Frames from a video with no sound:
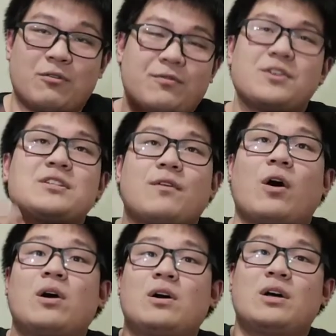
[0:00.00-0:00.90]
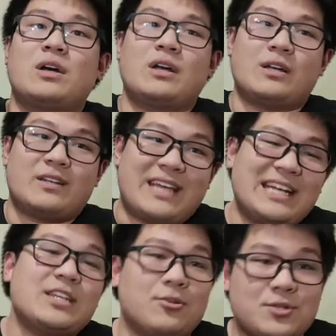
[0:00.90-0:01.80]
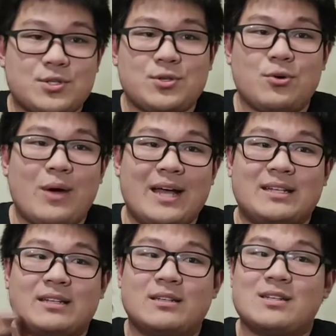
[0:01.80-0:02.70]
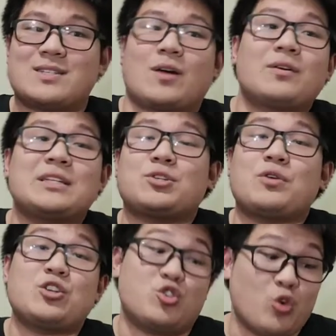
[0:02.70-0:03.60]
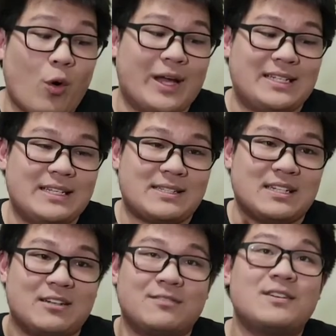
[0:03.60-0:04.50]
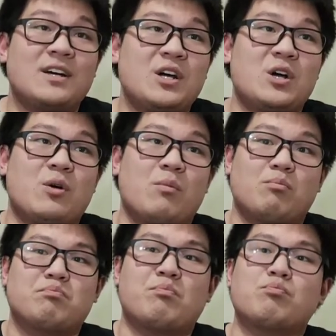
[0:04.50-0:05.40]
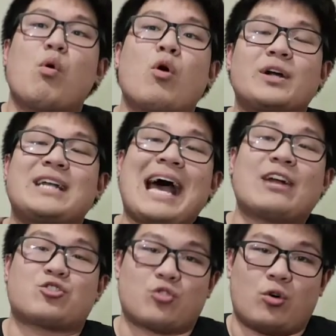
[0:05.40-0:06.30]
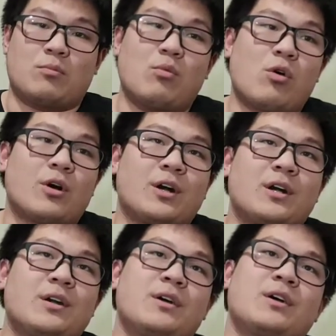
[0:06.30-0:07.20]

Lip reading: first of all, getting used to and starting to enjoy these kind of more natural, more